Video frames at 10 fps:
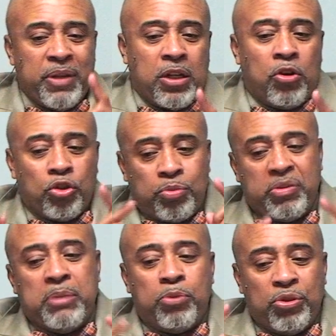because
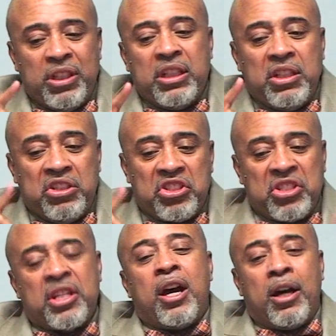people didn't
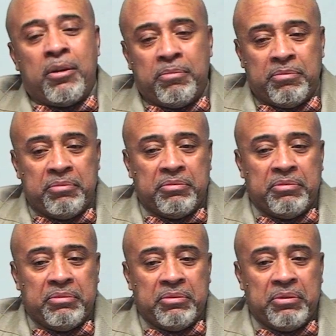stop
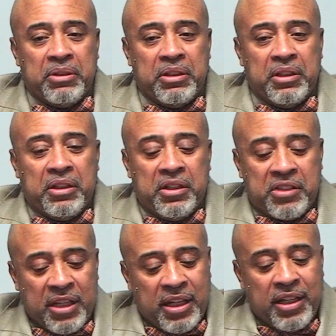to
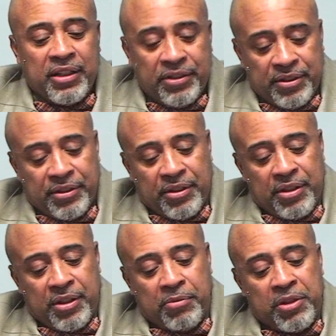say, hey, look,
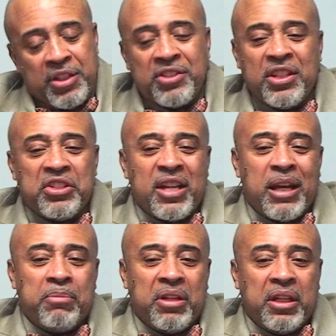it was the decision
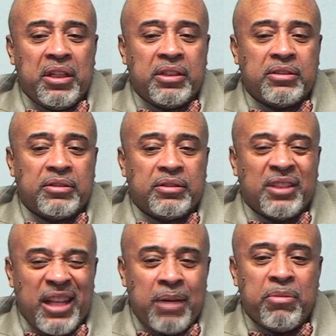I made.
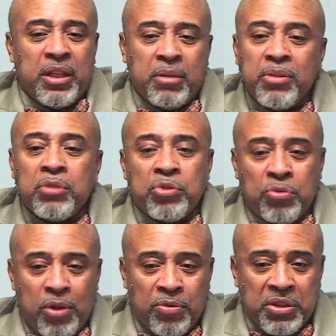Yeah, I made it, but it was
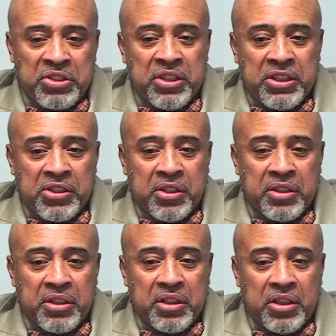the wrong decision.
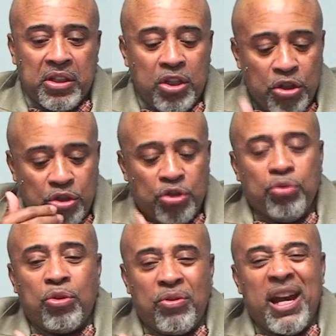
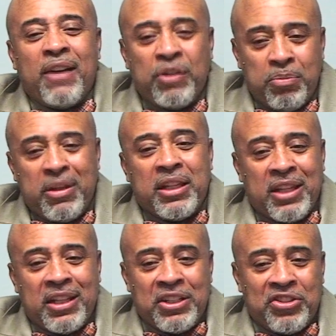You don't have to make
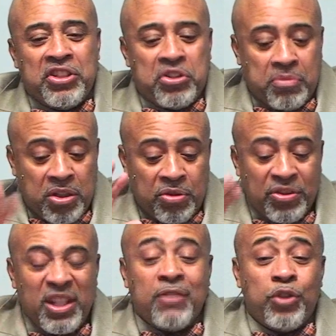that decision
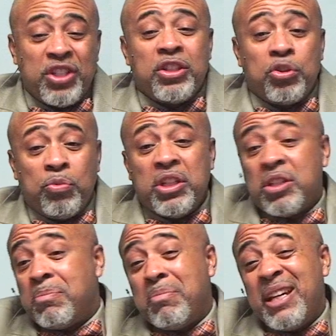because every
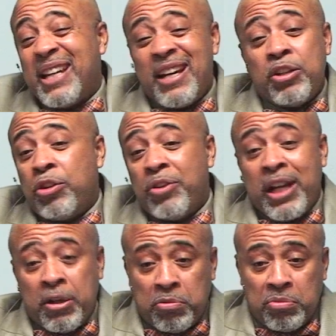situation may not turn out